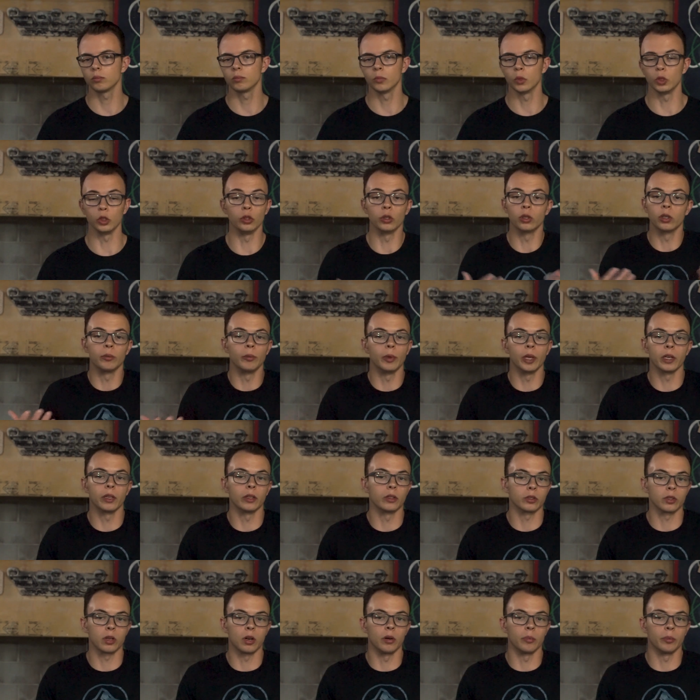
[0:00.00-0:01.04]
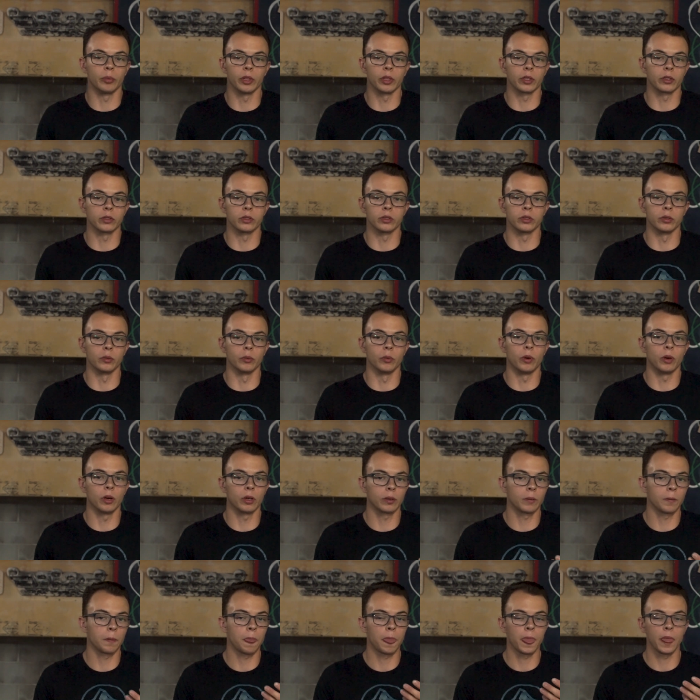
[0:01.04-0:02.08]
You can make it as complex as you
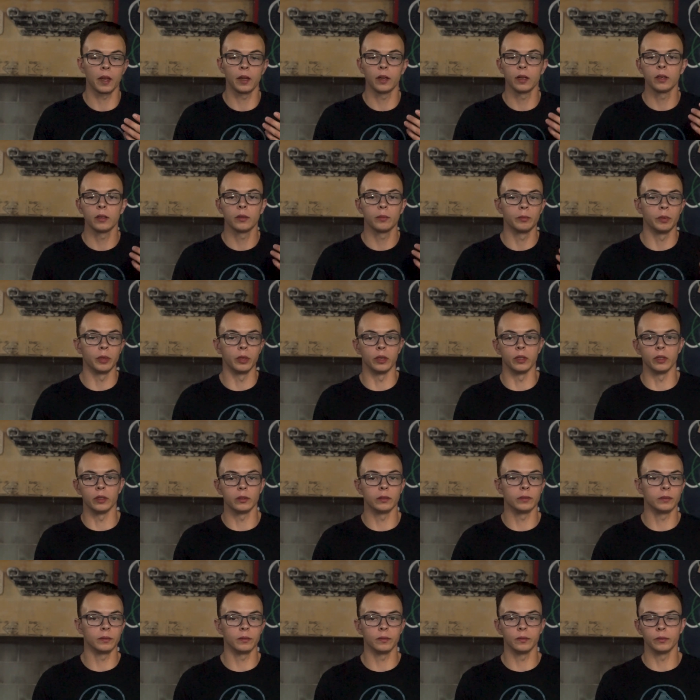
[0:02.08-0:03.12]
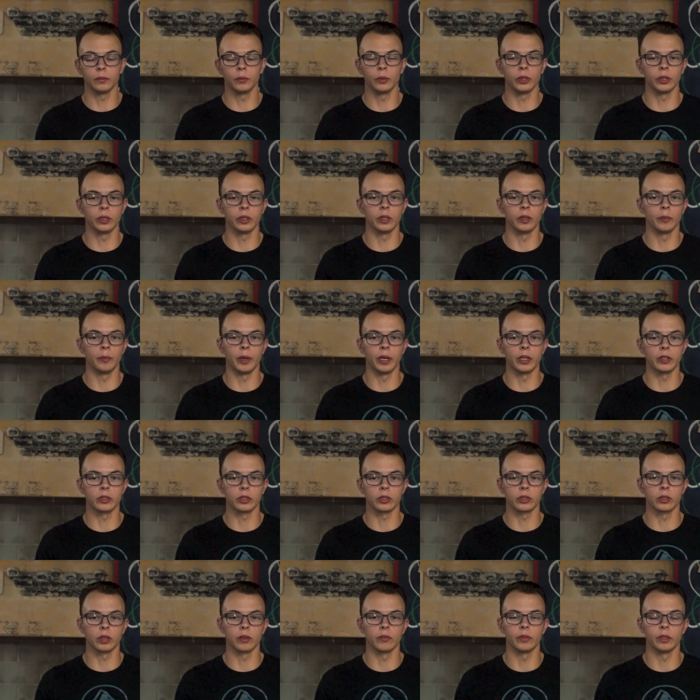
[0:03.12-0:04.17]
want, but really the
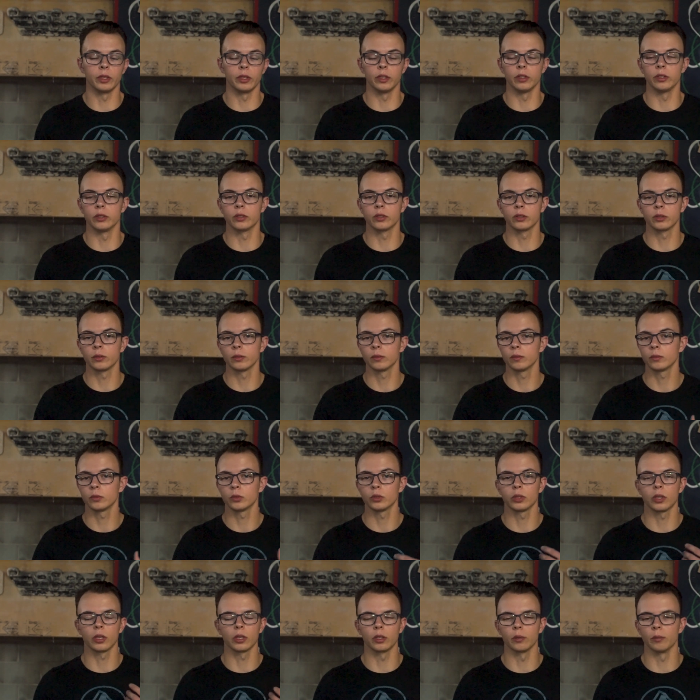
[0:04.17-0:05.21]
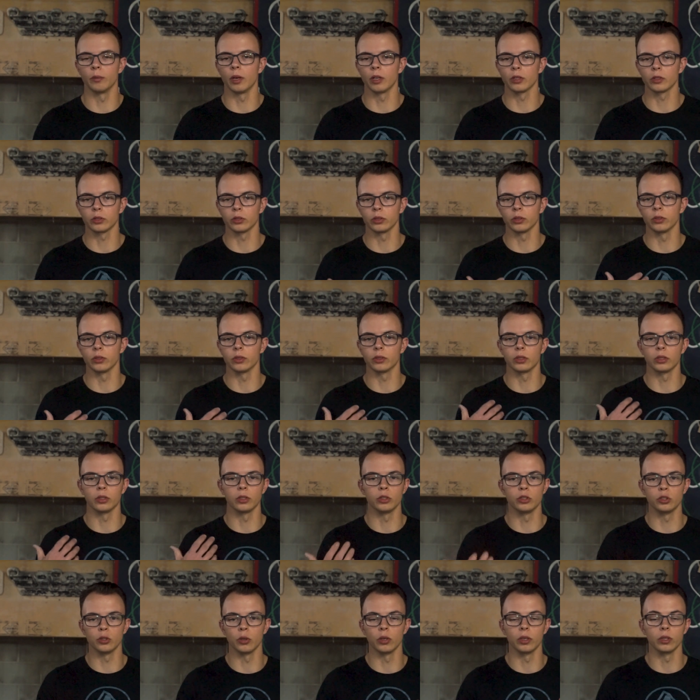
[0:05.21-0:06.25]
basics of it is just get the muscles and the
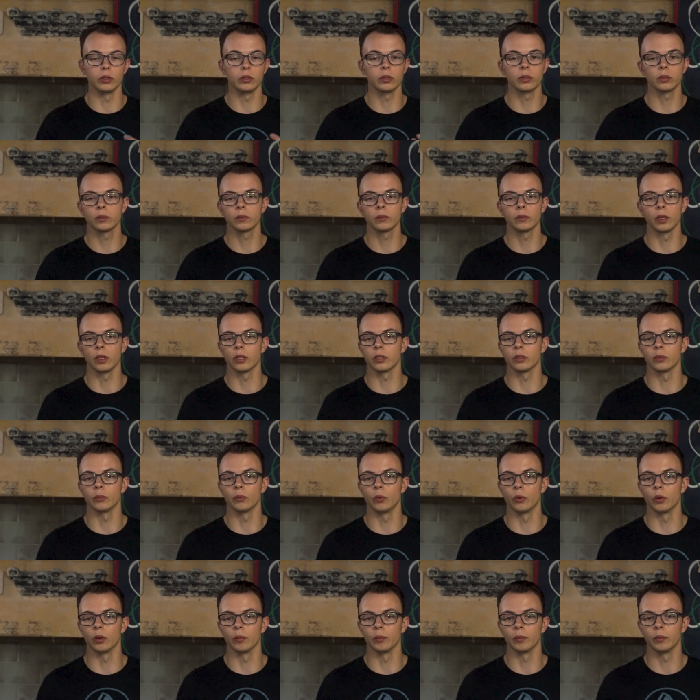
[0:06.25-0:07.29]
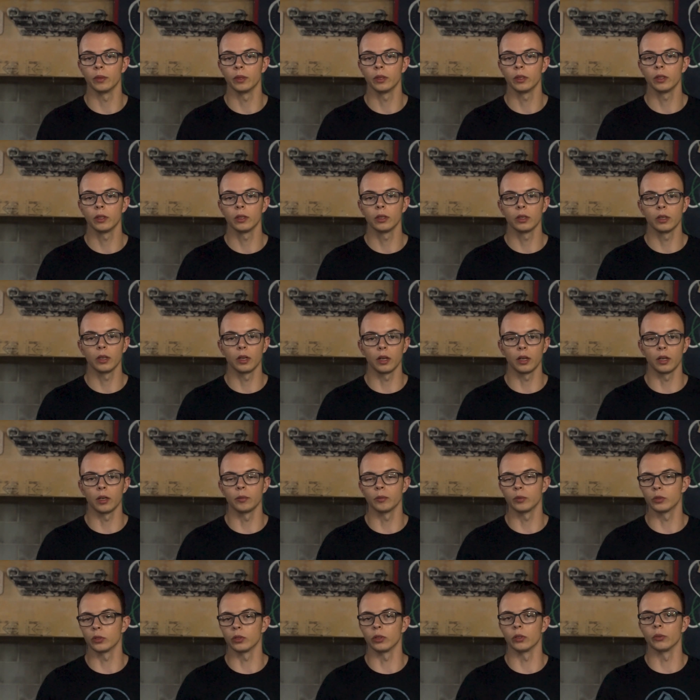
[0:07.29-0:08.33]
joints nice and warm
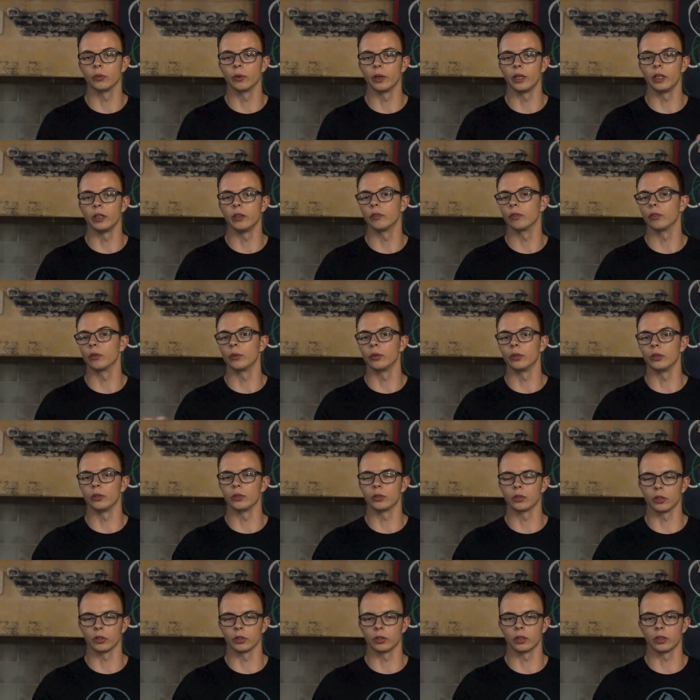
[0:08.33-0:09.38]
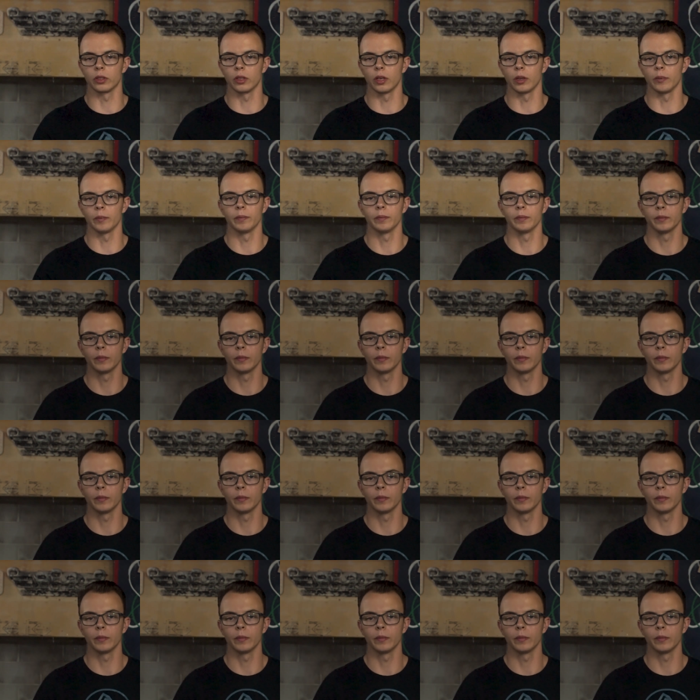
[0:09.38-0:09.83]
so they're ready for when you start to climb.